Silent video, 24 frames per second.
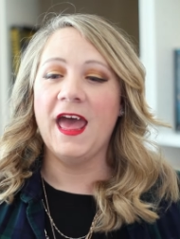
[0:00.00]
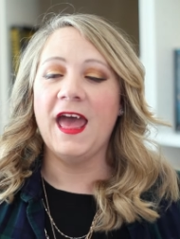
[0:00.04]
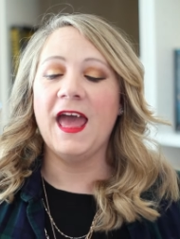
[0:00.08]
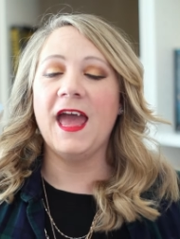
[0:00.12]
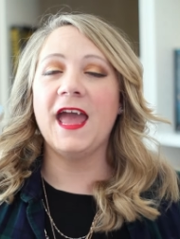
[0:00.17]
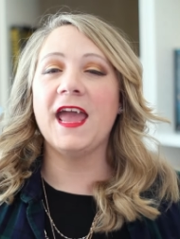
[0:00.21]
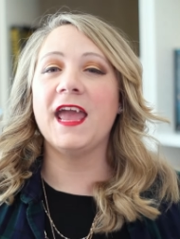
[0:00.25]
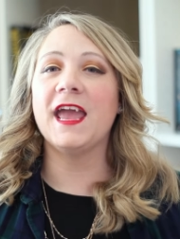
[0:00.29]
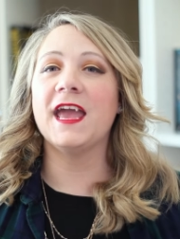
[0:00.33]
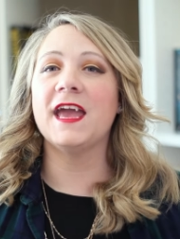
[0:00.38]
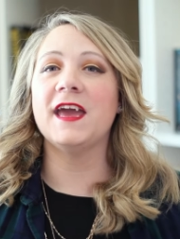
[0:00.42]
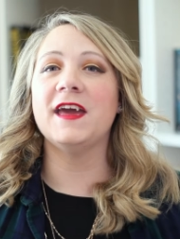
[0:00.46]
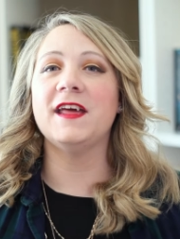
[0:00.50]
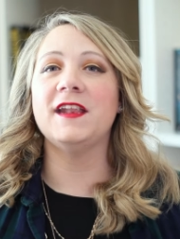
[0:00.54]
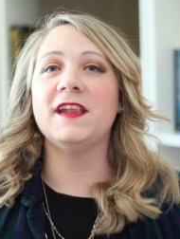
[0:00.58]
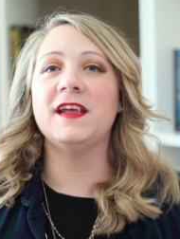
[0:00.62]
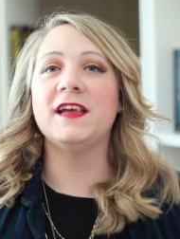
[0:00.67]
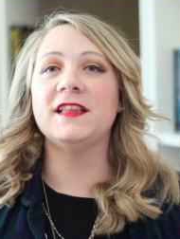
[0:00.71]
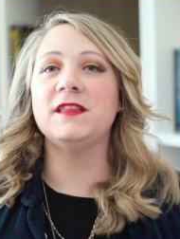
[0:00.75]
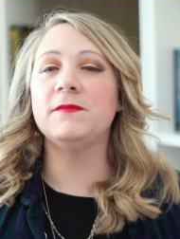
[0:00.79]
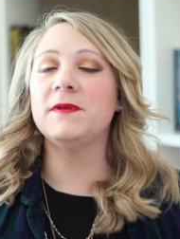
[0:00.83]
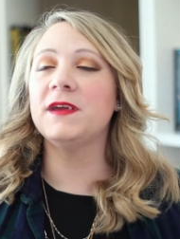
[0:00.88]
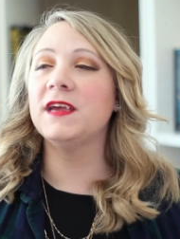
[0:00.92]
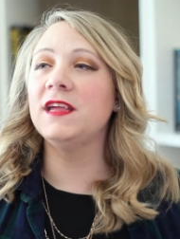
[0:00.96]
And
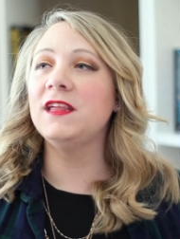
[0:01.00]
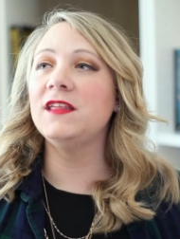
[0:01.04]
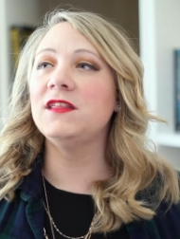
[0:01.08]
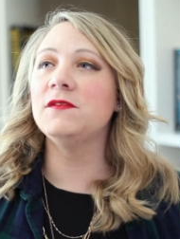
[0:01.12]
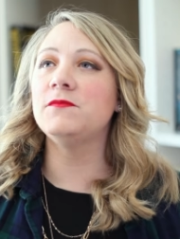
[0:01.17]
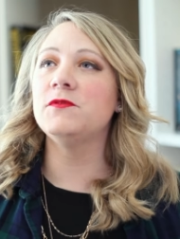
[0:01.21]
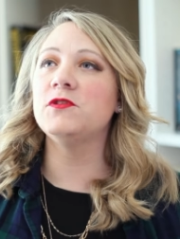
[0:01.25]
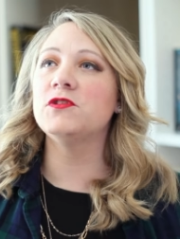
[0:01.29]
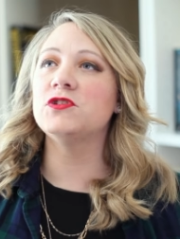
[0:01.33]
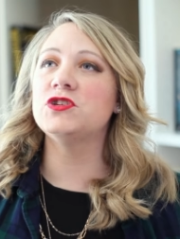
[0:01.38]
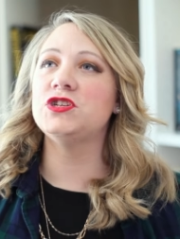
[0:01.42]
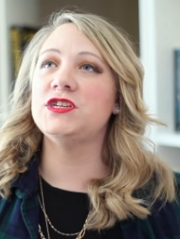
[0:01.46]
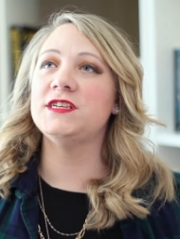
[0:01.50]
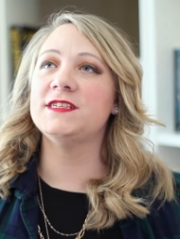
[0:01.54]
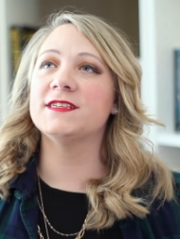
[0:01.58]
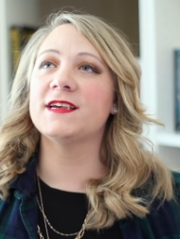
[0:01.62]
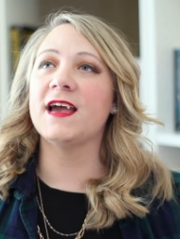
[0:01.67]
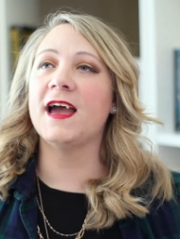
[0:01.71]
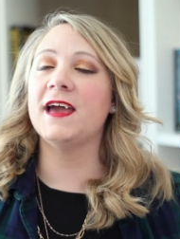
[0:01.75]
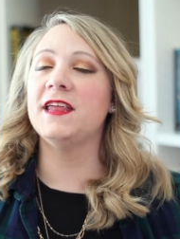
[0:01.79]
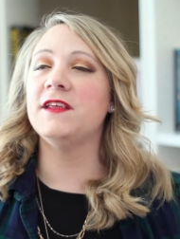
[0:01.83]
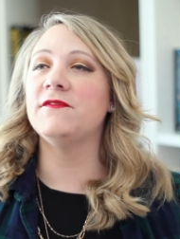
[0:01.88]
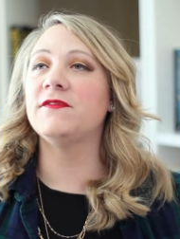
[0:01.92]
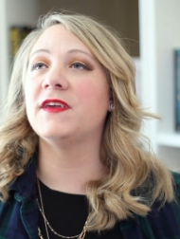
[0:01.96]
at the beginning of the book, she's
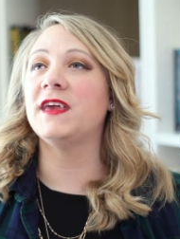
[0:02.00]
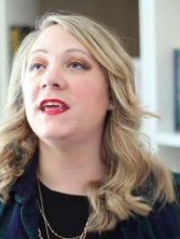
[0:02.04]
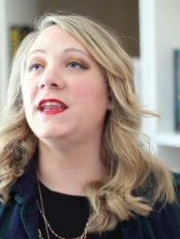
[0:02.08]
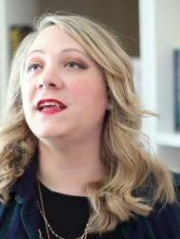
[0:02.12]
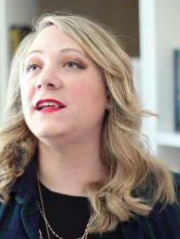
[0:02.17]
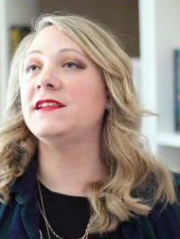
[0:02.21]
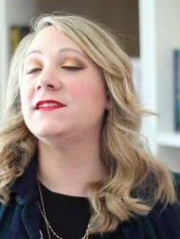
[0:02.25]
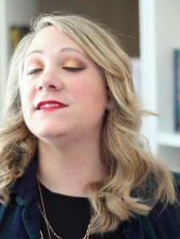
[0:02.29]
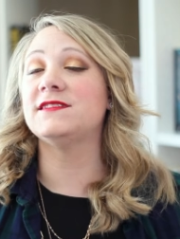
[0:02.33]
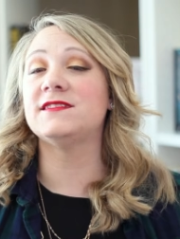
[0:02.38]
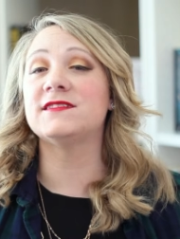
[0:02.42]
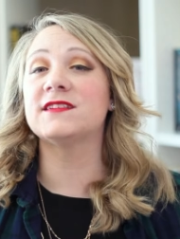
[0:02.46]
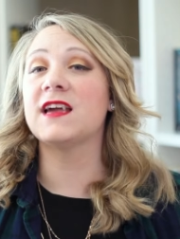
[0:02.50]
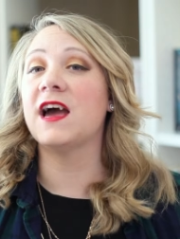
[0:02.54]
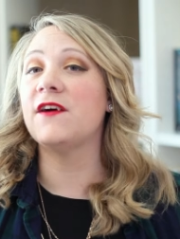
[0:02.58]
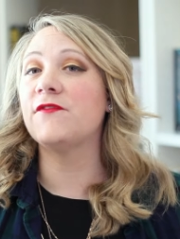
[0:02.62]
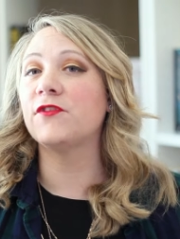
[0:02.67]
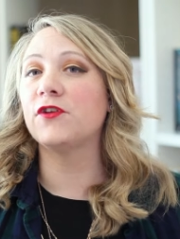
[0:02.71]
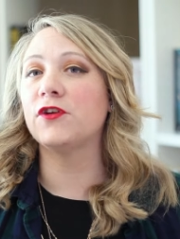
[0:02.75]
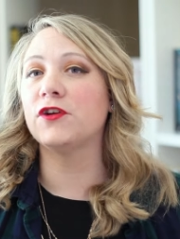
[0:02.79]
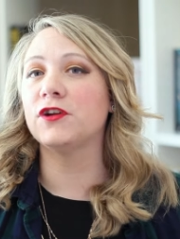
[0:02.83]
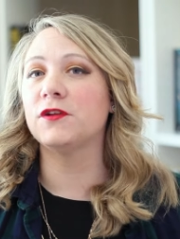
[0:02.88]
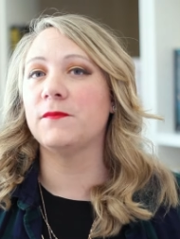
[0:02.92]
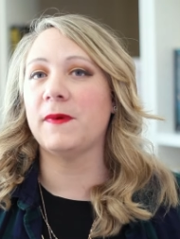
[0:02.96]
kind of getting
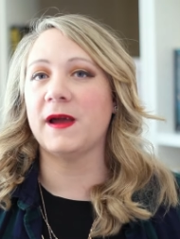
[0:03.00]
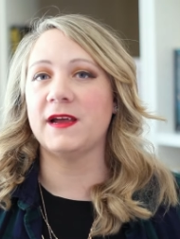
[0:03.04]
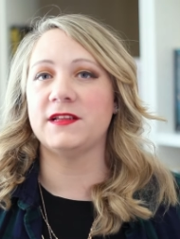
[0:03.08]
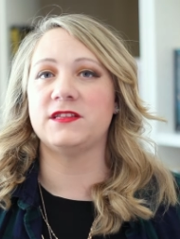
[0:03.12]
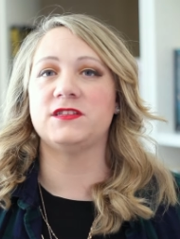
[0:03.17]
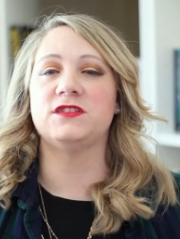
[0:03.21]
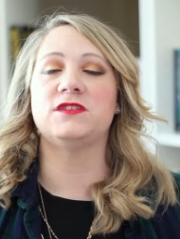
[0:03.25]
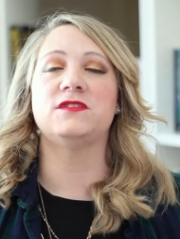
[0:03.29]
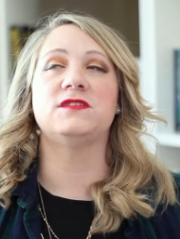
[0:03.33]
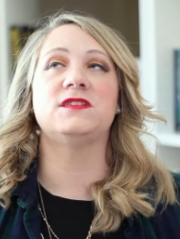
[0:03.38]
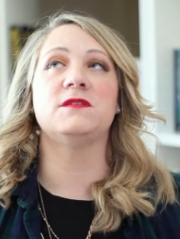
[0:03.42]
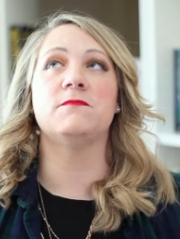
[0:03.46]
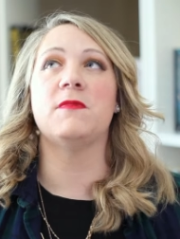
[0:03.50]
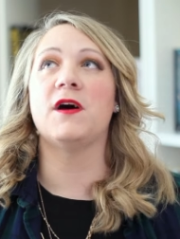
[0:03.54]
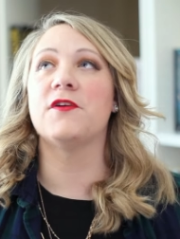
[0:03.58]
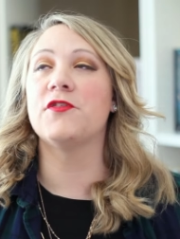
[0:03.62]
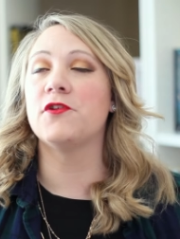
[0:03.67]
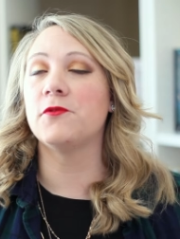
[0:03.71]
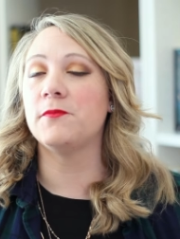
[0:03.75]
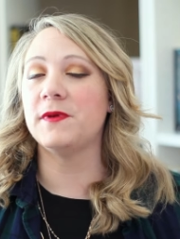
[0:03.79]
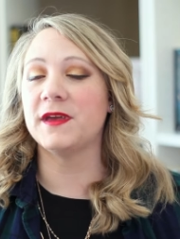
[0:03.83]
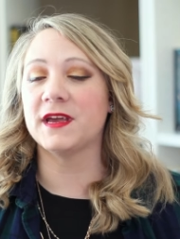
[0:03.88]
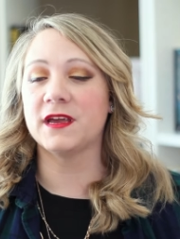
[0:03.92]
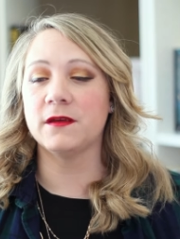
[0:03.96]
discovered by some
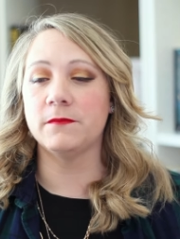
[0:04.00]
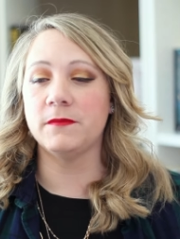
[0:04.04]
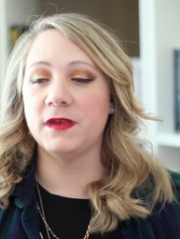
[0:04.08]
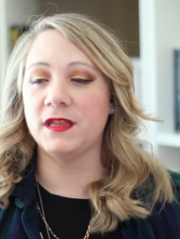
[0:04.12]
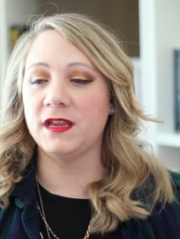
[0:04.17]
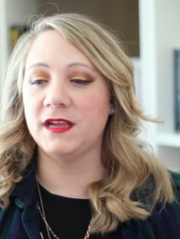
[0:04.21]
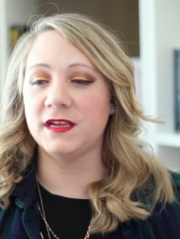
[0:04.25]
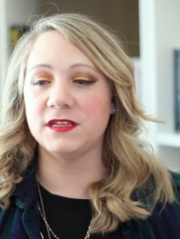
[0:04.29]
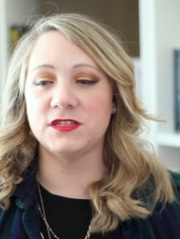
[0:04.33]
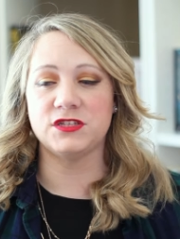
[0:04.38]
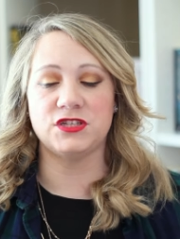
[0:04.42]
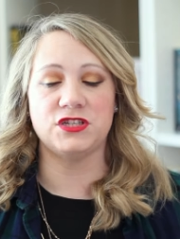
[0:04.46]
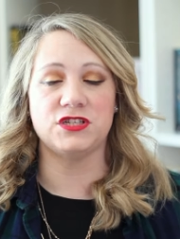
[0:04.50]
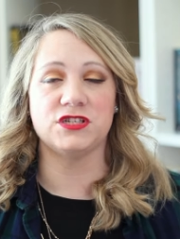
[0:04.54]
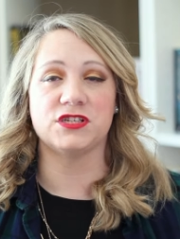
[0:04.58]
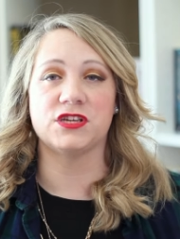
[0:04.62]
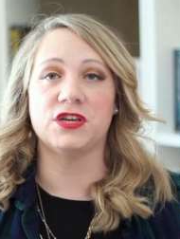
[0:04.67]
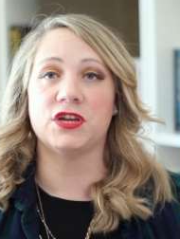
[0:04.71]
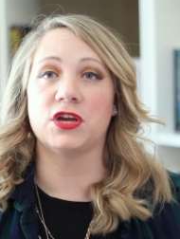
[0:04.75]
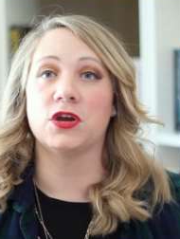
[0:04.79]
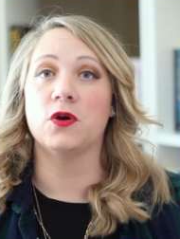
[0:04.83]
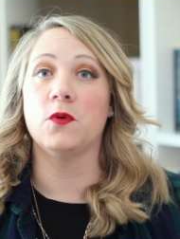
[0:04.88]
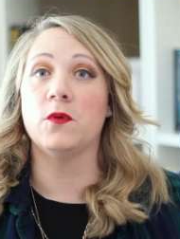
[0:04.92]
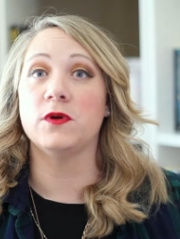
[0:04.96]
other big comedians. She's
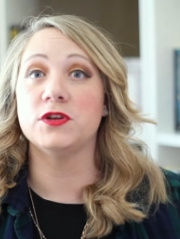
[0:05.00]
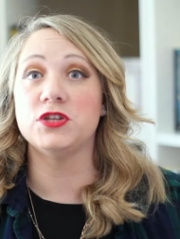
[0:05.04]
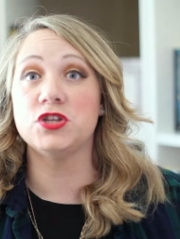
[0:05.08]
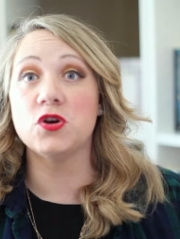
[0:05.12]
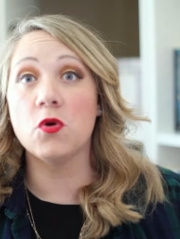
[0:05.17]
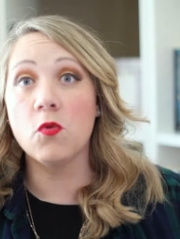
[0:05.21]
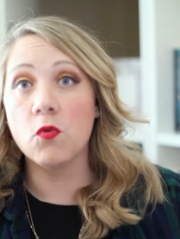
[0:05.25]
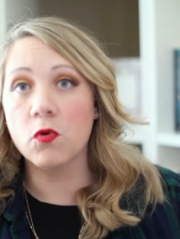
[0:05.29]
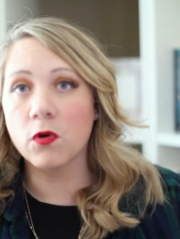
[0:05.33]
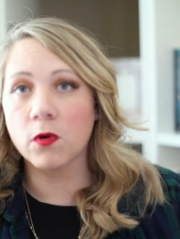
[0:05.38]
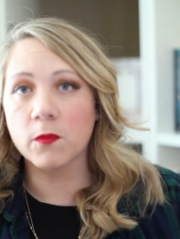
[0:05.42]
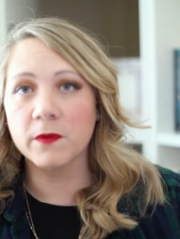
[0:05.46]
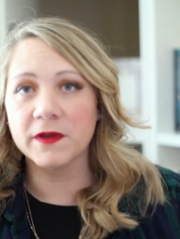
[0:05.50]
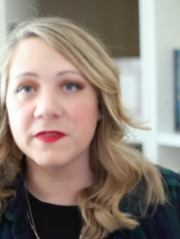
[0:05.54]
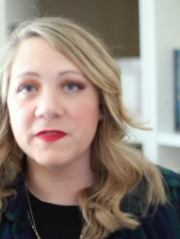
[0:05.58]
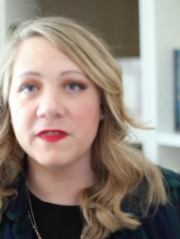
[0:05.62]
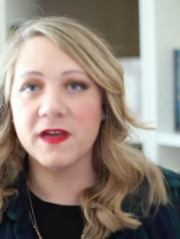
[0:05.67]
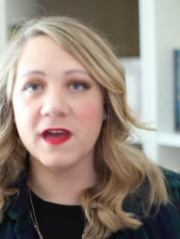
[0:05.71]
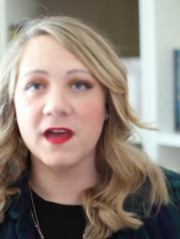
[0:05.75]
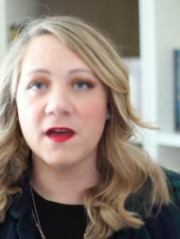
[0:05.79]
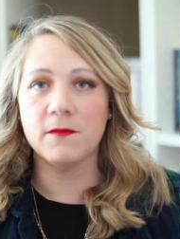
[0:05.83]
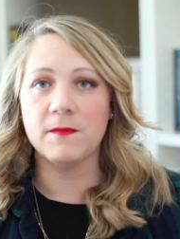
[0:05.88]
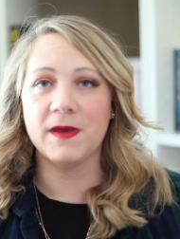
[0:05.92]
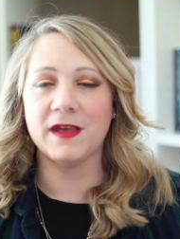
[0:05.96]
gonna go on tour with
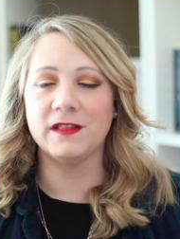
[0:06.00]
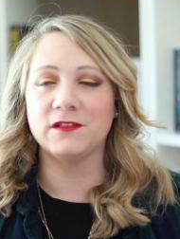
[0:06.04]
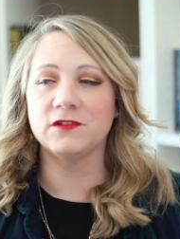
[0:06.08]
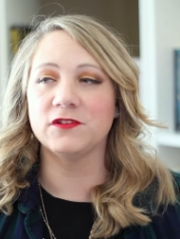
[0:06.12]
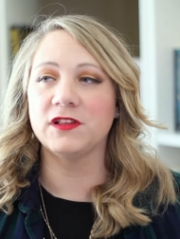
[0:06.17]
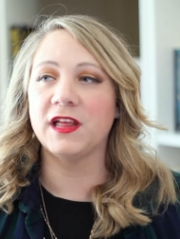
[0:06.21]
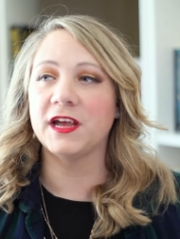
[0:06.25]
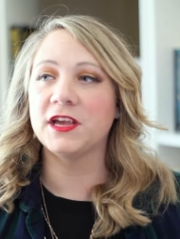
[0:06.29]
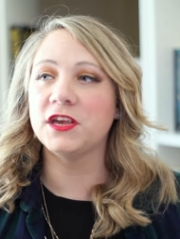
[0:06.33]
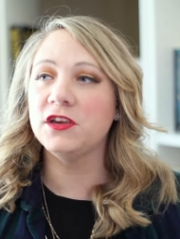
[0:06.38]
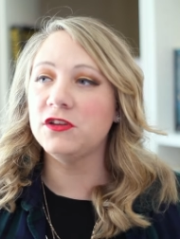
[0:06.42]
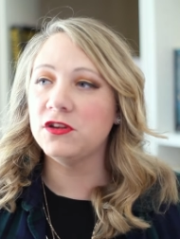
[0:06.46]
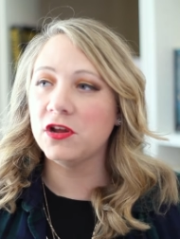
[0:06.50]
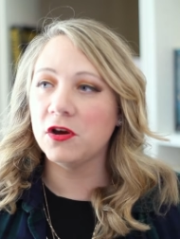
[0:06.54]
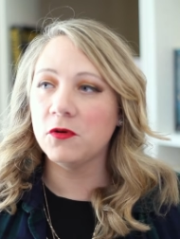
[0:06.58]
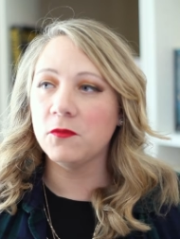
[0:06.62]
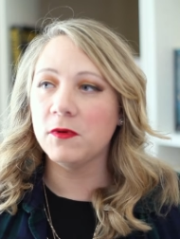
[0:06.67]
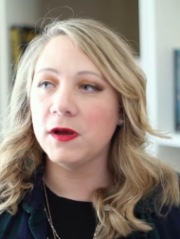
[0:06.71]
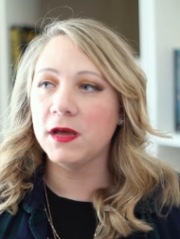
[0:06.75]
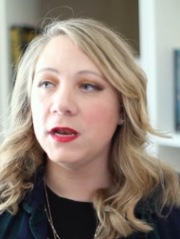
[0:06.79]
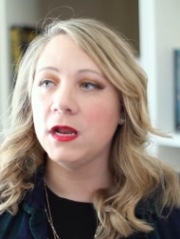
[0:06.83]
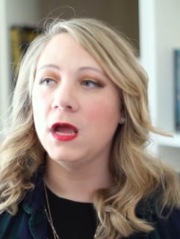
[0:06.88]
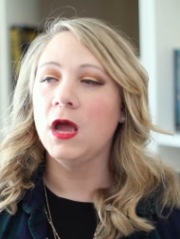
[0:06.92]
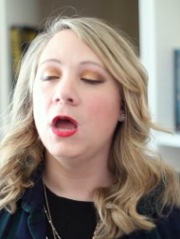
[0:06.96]
them, and they're like, you know
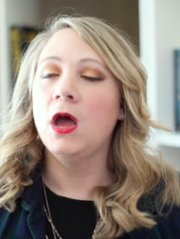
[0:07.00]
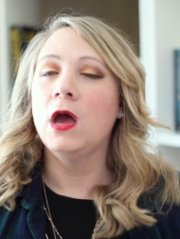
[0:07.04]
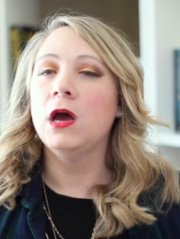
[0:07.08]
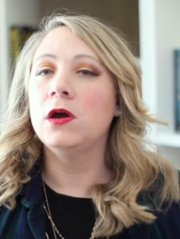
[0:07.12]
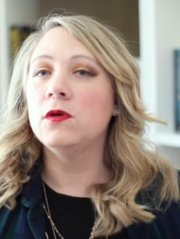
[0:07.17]
what?